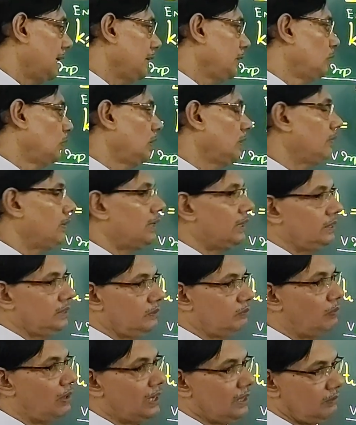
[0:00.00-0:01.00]

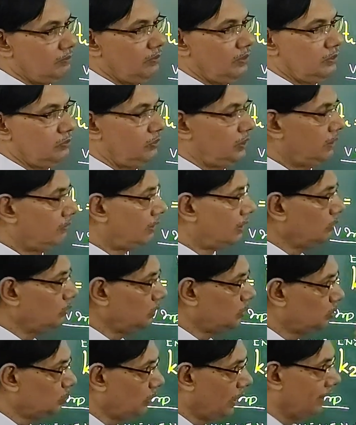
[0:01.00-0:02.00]
Lineweaver and the Bark. But
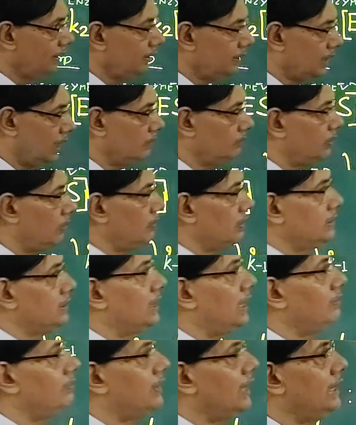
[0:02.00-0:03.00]
whenever we do any type
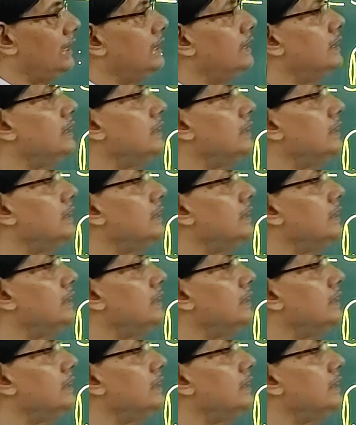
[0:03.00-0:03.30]
of enzyme